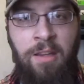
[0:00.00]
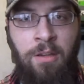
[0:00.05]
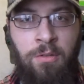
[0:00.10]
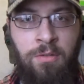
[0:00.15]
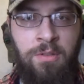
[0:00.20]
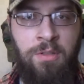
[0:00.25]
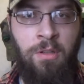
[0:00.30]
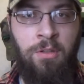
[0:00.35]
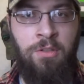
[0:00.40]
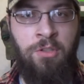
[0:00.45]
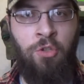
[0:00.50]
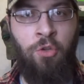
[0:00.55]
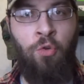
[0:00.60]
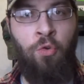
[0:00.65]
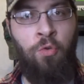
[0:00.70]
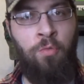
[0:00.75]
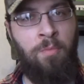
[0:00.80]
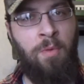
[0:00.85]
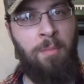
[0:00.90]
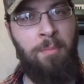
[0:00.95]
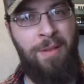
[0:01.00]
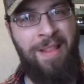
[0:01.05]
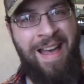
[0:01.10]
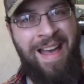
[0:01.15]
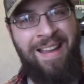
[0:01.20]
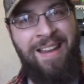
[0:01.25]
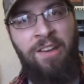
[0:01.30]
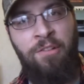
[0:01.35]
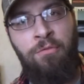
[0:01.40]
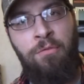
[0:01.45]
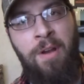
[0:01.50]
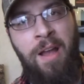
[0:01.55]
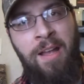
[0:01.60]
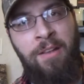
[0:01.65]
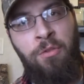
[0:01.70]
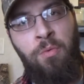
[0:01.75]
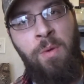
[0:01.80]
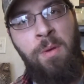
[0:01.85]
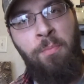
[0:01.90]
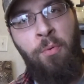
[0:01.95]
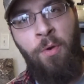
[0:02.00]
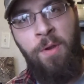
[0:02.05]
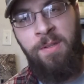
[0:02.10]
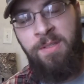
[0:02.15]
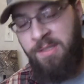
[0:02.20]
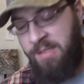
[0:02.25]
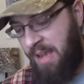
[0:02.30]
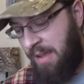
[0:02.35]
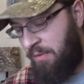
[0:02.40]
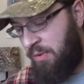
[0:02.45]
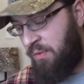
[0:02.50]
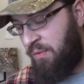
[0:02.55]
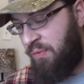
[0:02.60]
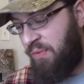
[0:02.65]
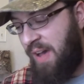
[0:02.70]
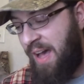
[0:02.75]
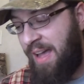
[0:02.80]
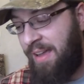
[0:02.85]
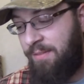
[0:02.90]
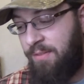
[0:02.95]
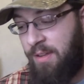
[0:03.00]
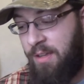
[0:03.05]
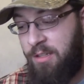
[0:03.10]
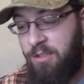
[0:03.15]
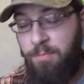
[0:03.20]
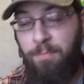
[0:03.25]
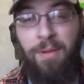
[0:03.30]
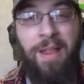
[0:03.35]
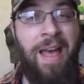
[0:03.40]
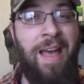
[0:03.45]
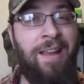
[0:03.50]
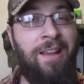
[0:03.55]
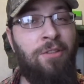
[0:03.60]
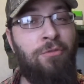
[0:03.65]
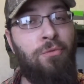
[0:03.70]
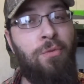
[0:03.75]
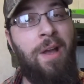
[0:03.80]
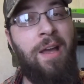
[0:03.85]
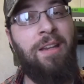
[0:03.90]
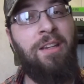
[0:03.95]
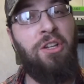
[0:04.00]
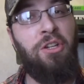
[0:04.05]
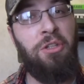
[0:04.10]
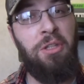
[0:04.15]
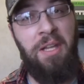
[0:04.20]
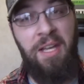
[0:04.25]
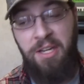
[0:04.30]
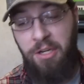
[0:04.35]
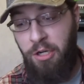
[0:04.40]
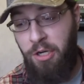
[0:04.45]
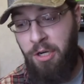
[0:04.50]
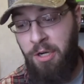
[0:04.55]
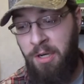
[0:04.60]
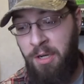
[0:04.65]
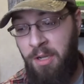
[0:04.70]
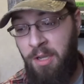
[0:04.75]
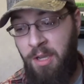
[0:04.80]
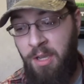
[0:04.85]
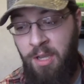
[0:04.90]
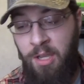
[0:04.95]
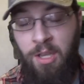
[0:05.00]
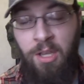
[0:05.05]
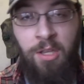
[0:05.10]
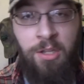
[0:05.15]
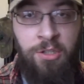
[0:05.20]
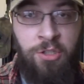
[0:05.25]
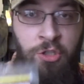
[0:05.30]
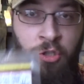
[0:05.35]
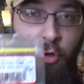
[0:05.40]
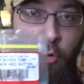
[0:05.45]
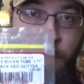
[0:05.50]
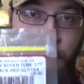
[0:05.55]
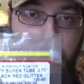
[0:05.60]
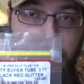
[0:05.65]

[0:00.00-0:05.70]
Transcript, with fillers: use the Zoom black and red 3.75 inch black and red glitter super